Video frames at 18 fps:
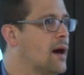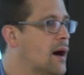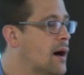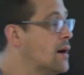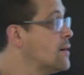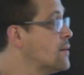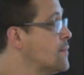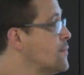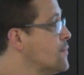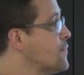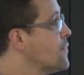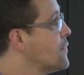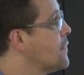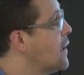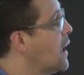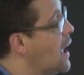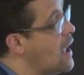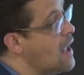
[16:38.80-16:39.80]
Um,
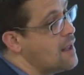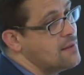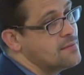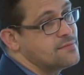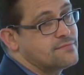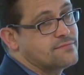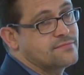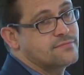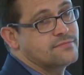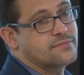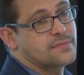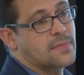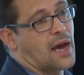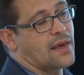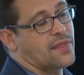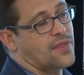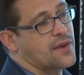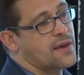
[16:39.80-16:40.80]
and
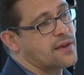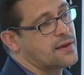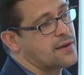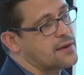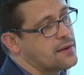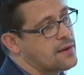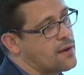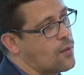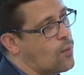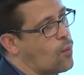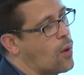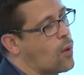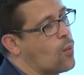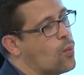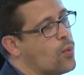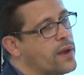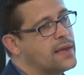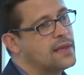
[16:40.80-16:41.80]
I think
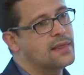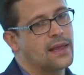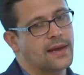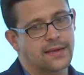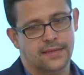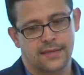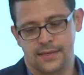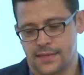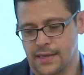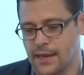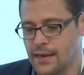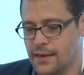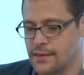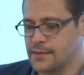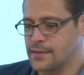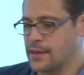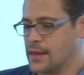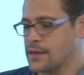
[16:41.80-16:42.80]
what we'd like to say
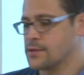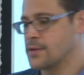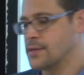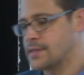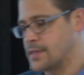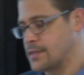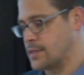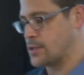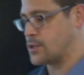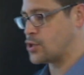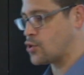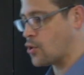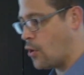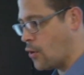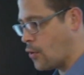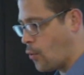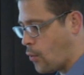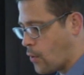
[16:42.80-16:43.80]
is ignorance is a
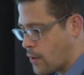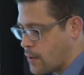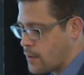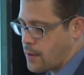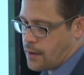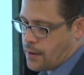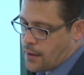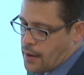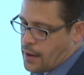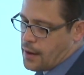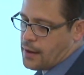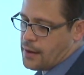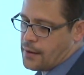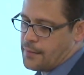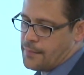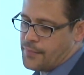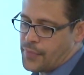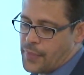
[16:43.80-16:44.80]
strong word,
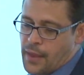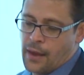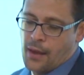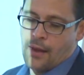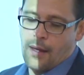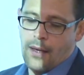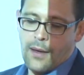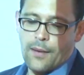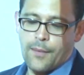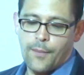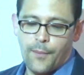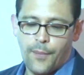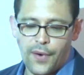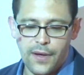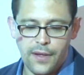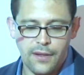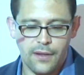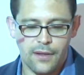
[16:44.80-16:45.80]
um,
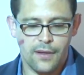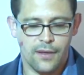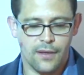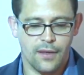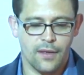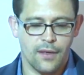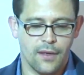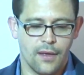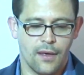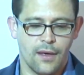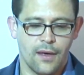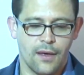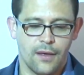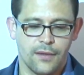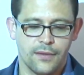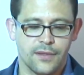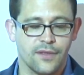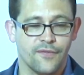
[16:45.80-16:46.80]
but
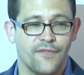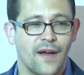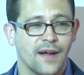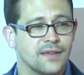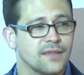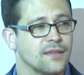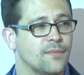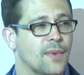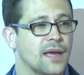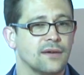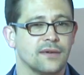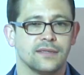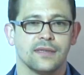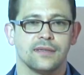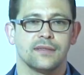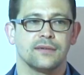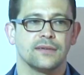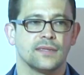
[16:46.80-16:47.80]
the fact of the matter is
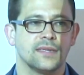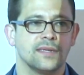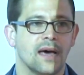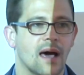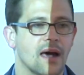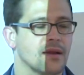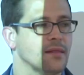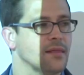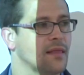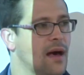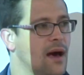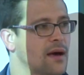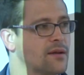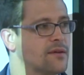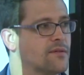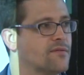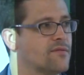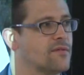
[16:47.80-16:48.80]
that there's not a
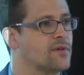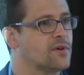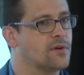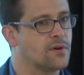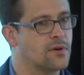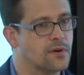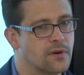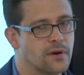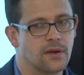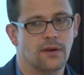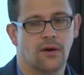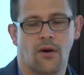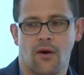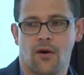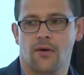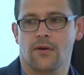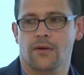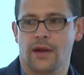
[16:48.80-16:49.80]
lot of good,
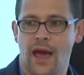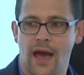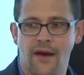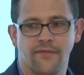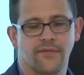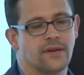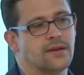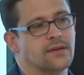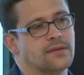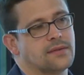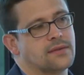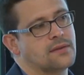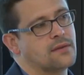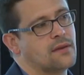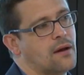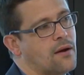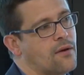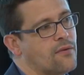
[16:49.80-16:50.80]
hard
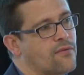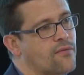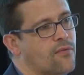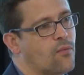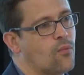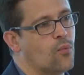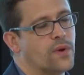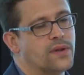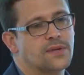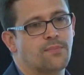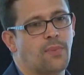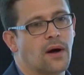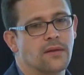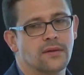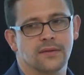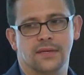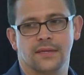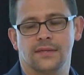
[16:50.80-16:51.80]
evidence of which
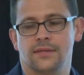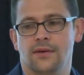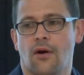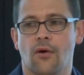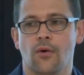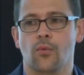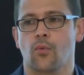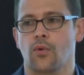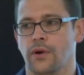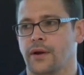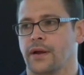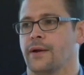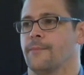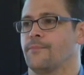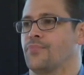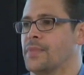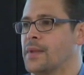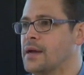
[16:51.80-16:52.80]
policies are
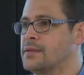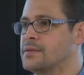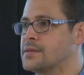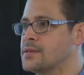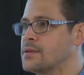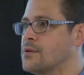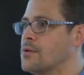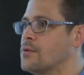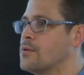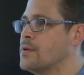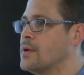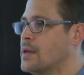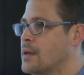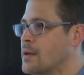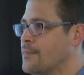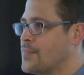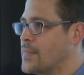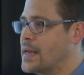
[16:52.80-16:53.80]
working. And so
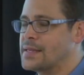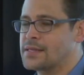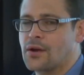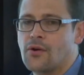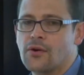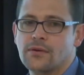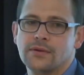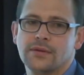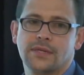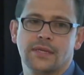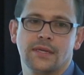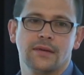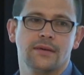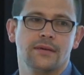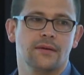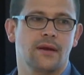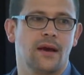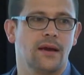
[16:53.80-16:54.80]
it's hard
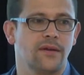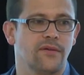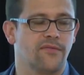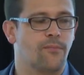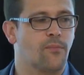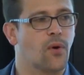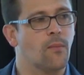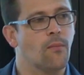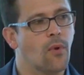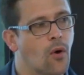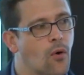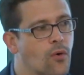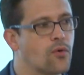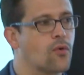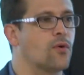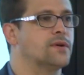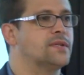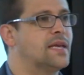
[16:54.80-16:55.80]
to kind of
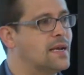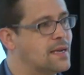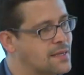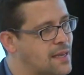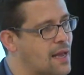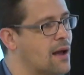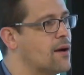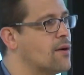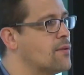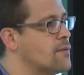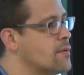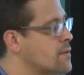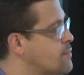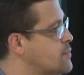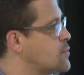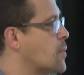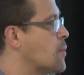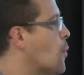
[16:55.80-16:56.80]
promote or take down,
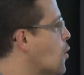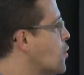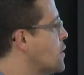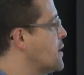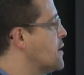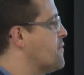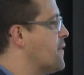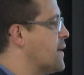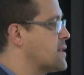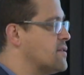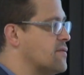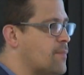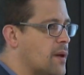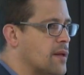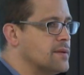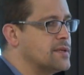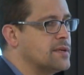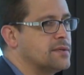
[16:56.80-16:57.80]
promote an effective
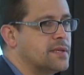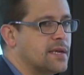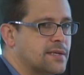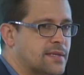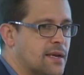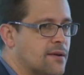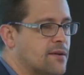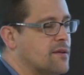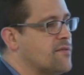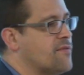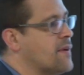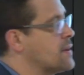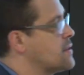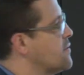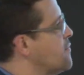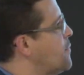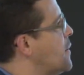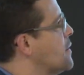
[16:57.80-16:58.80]
policy or take down an
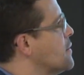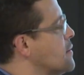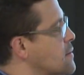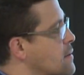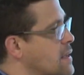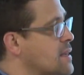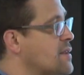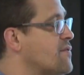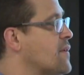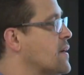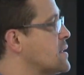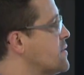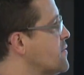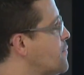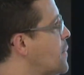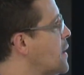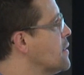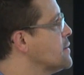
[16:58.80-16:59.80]
effective pol
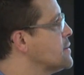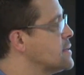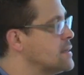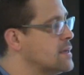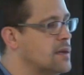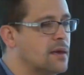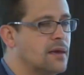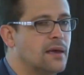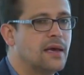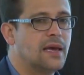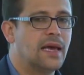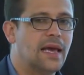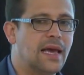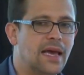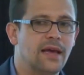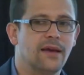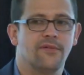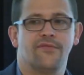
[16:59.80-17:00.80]
ineffective policy
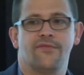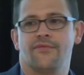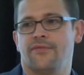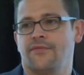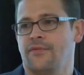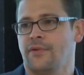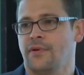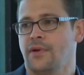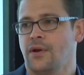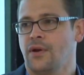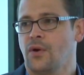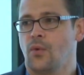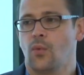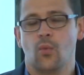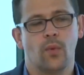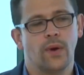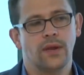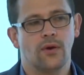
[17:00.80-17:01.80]
if
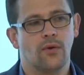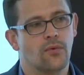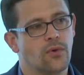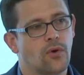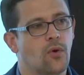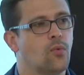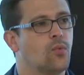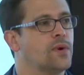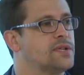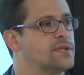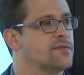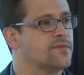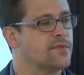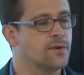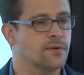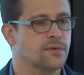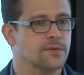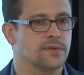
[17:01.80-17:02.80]
we don't know which
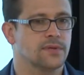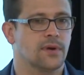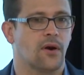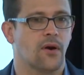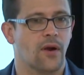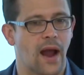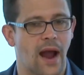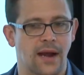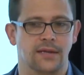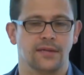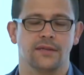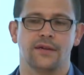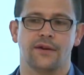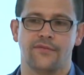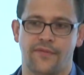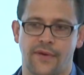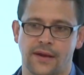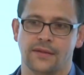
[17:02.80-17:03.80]
of those are
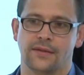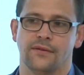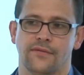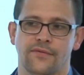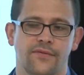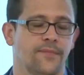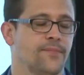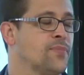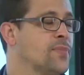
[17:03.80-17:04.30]
actually effective.